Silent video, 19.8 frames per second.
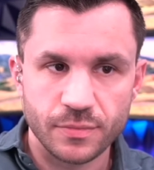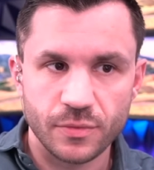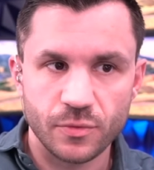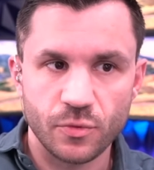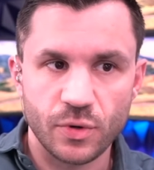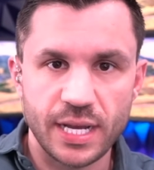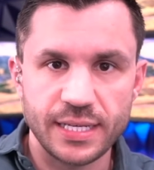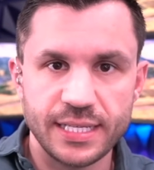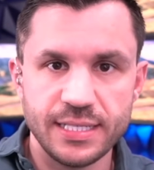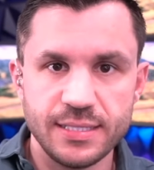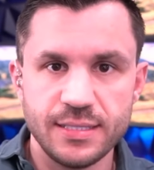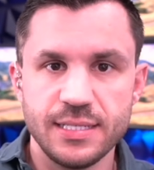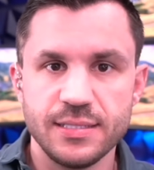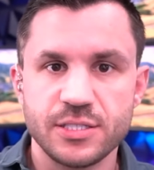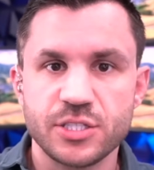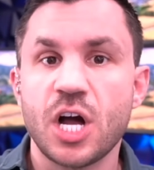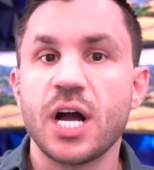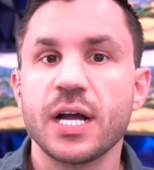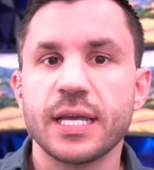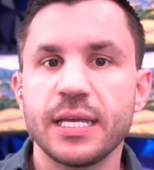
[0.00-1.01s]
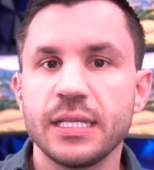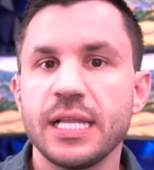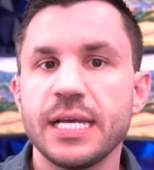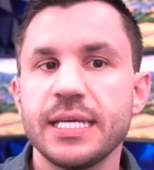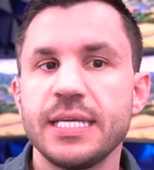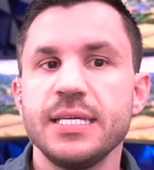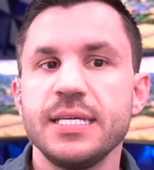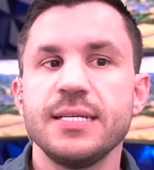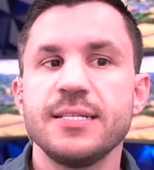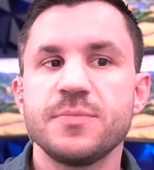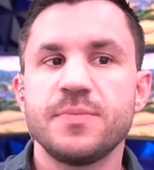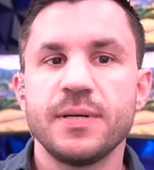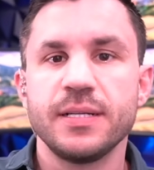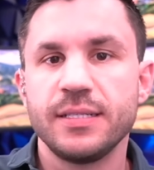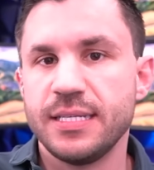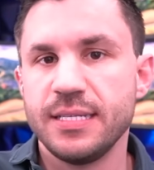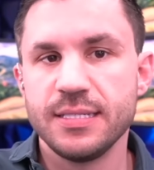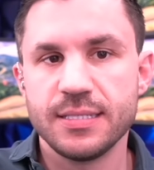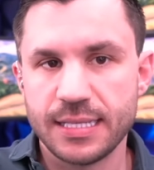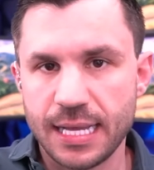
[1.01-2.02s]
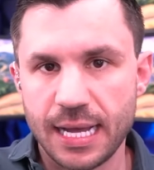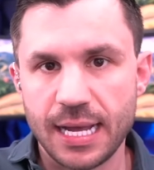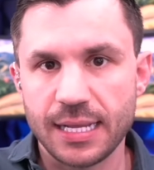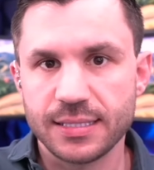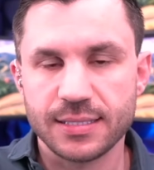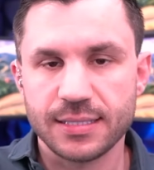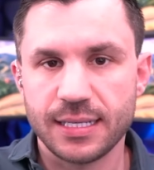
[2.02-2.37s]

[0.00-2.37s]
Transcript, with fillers: Right, he, he's talking like he is, but he's not.